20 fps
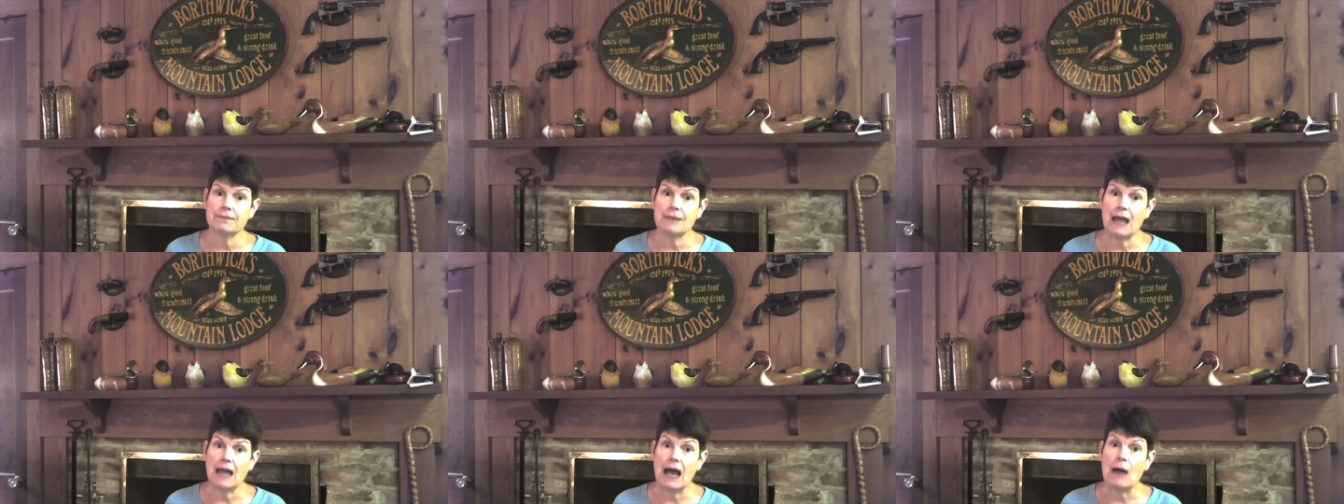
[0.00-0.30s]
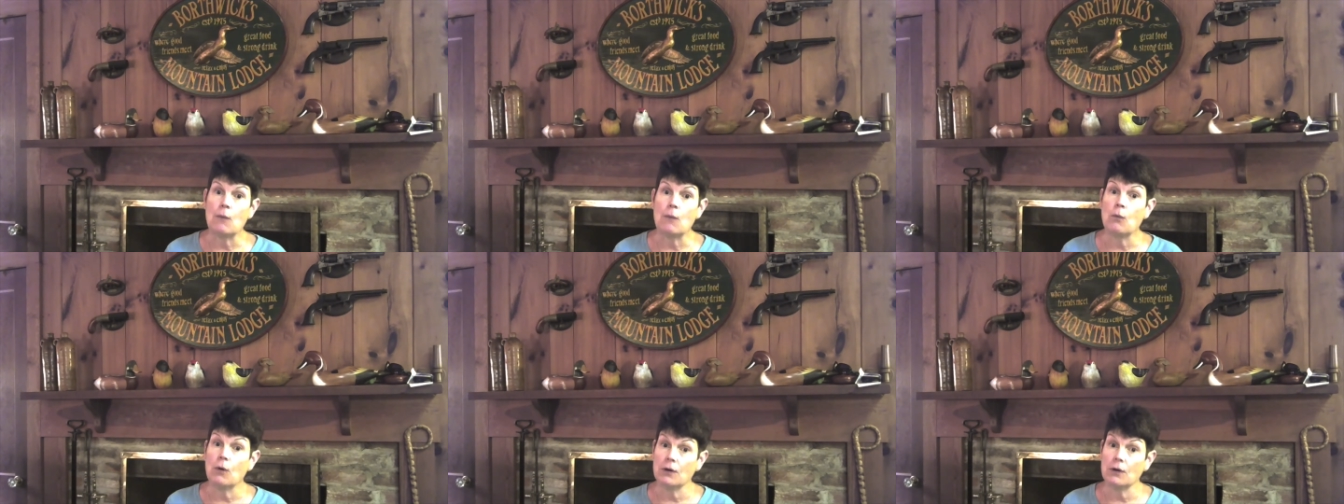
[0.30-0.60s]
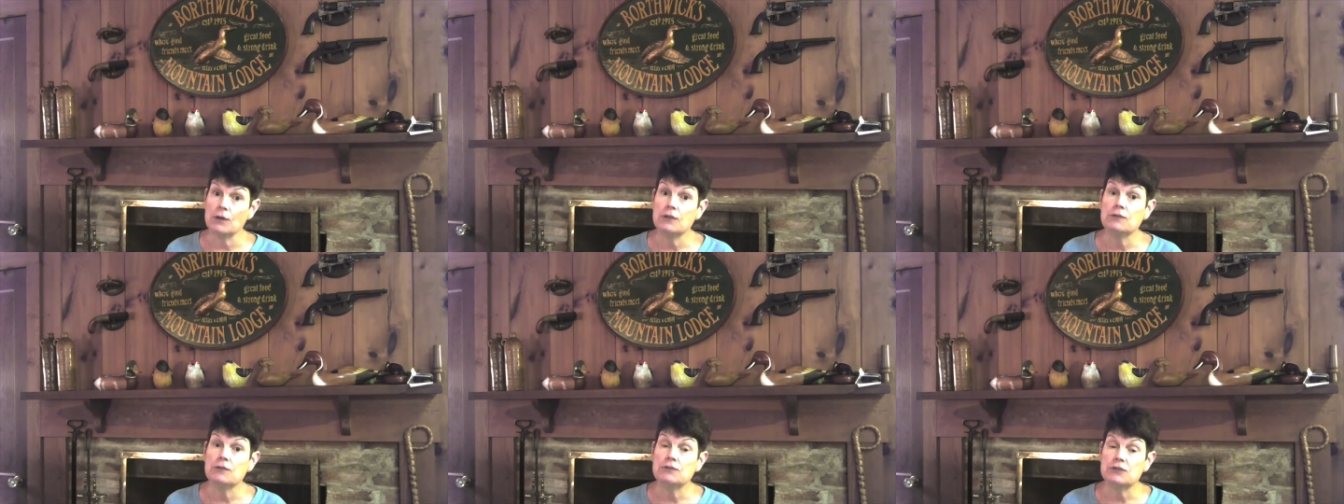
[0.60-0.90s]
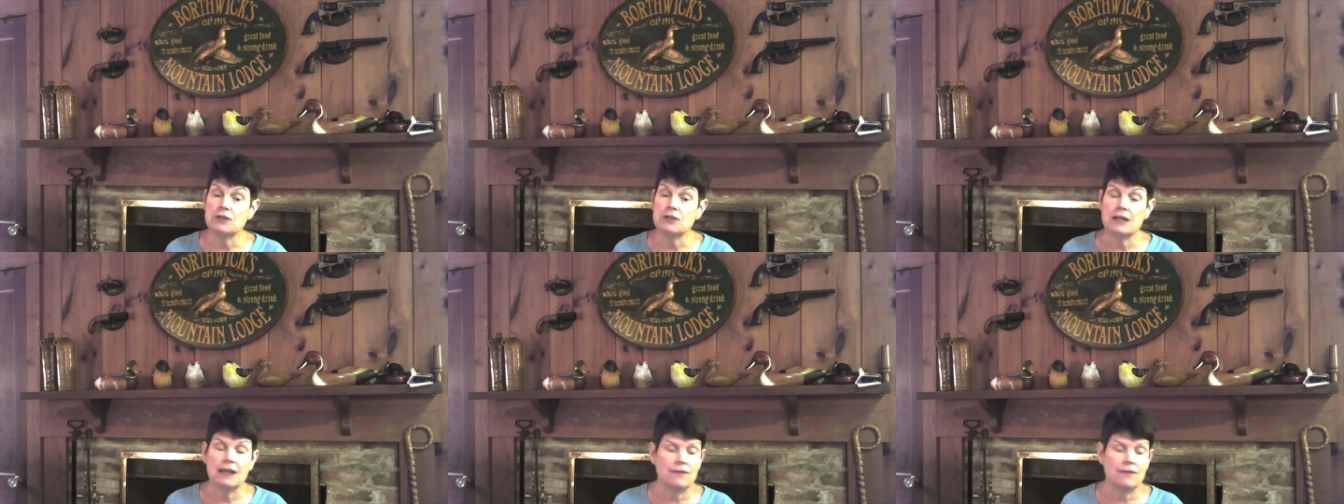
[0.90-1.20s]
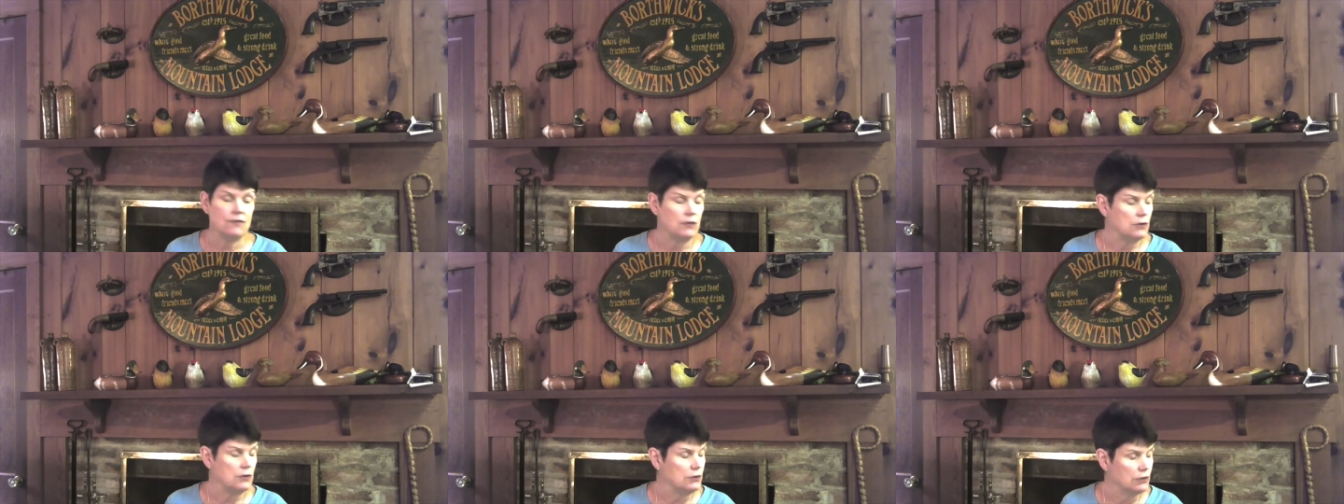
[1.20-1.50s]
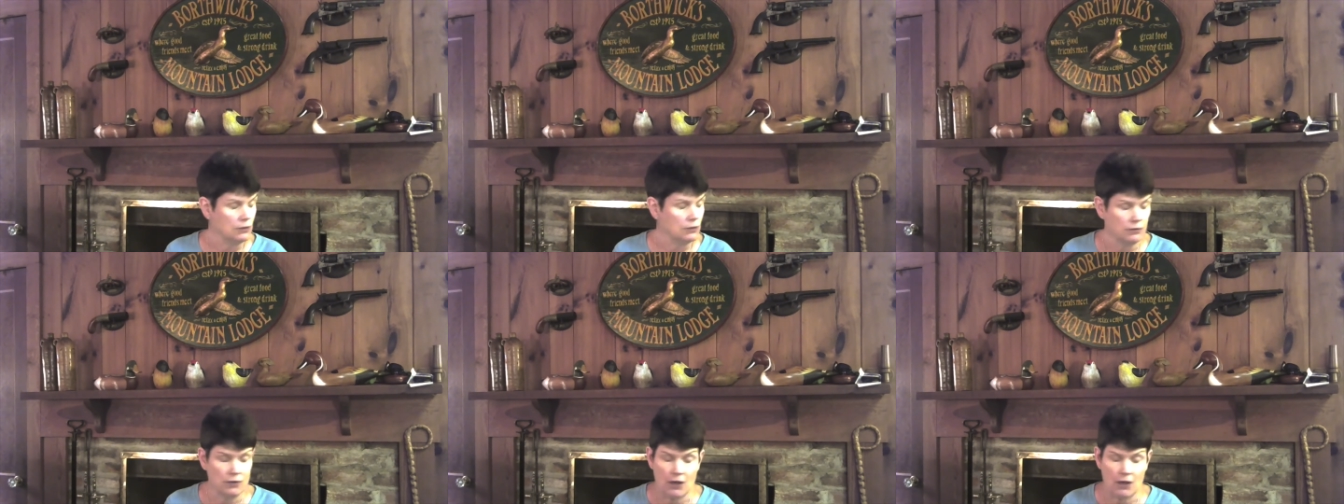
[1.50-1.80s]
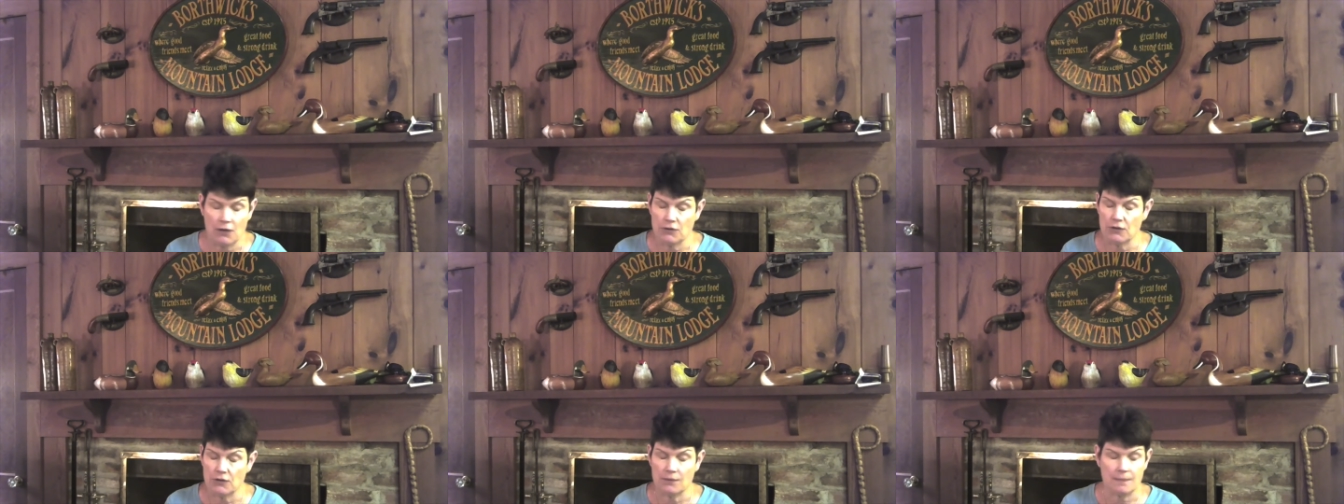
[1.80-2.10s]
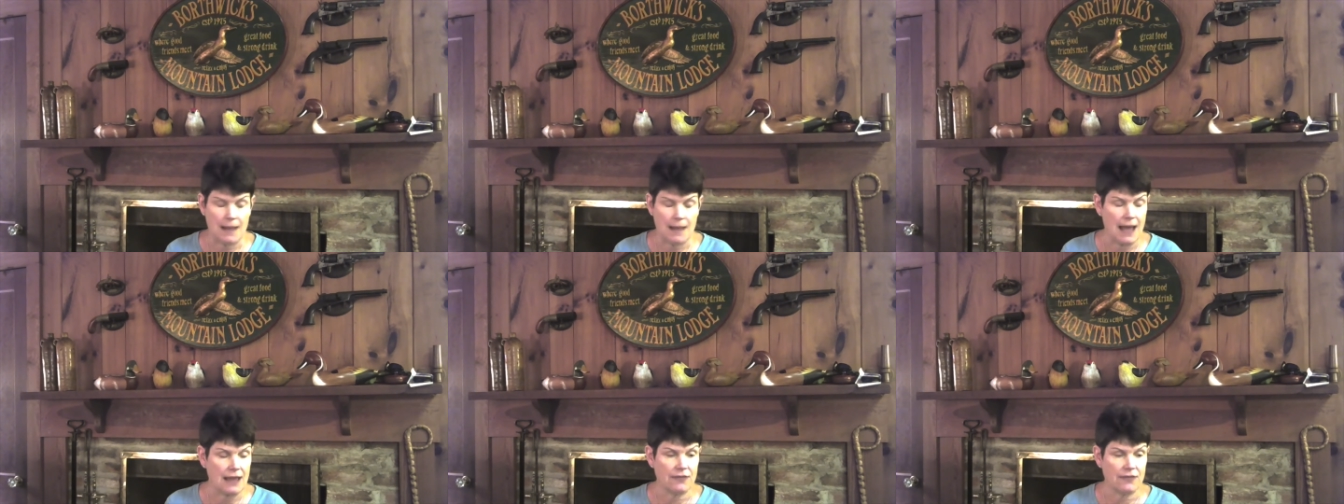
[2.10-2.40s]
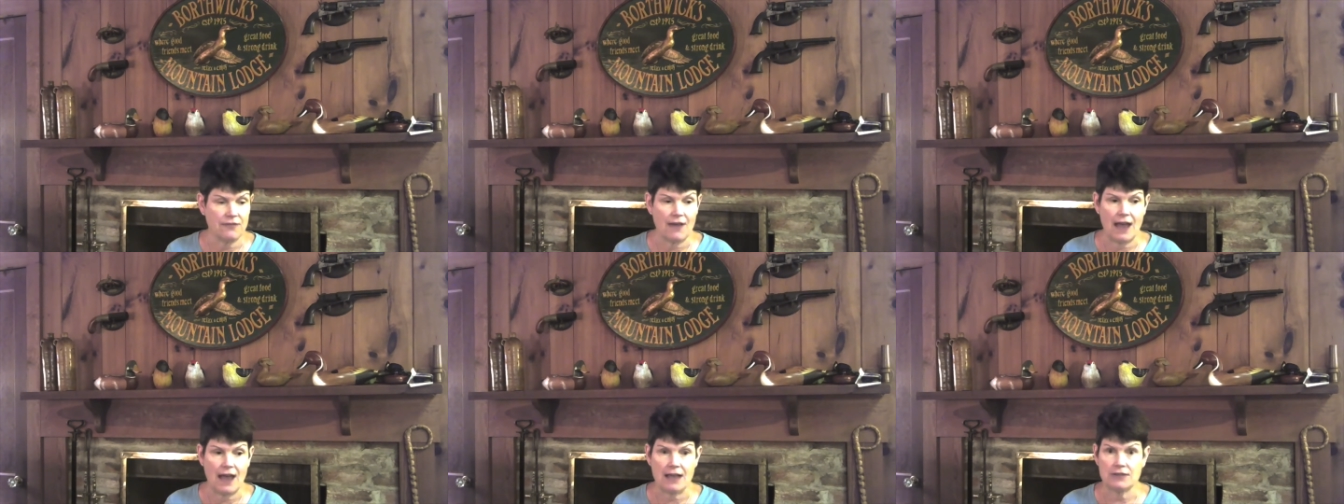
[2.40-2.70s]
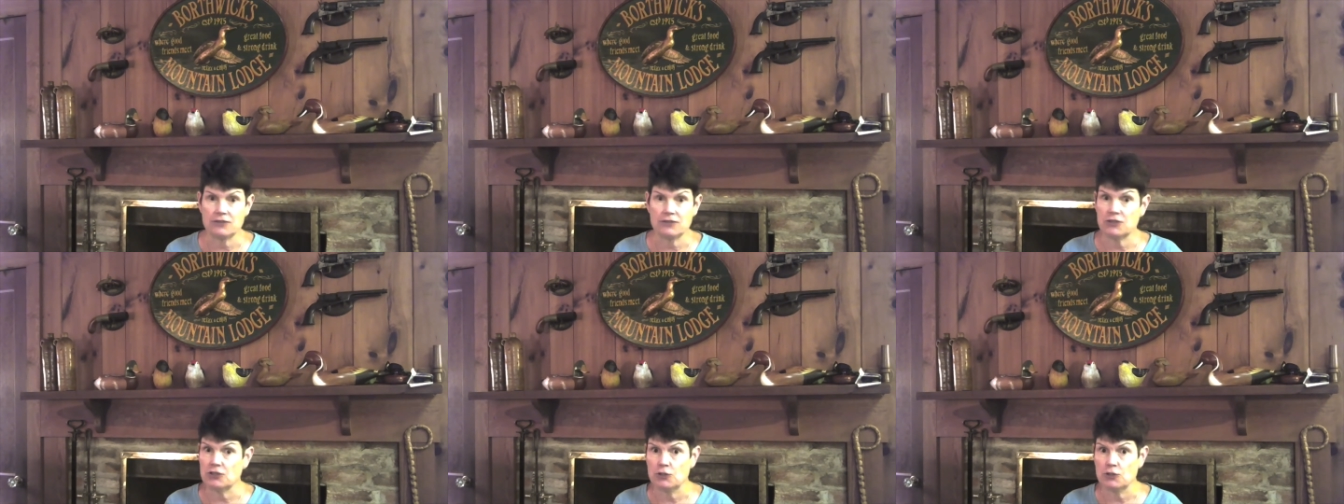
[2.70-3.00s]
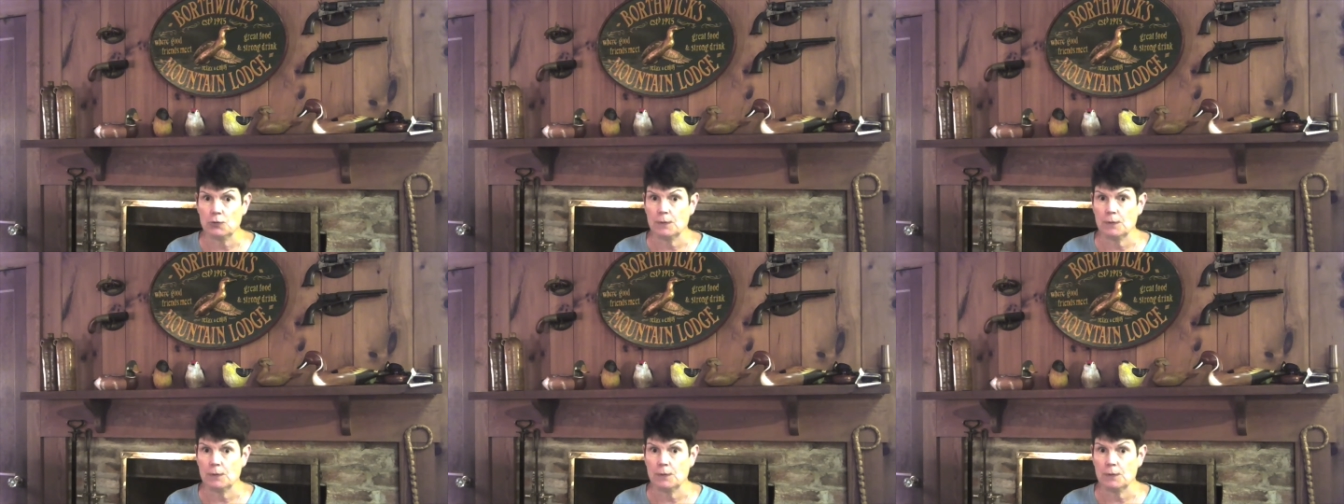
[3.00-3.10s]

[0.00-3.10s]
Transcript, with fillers: I want you, to, if you don't know your math facts to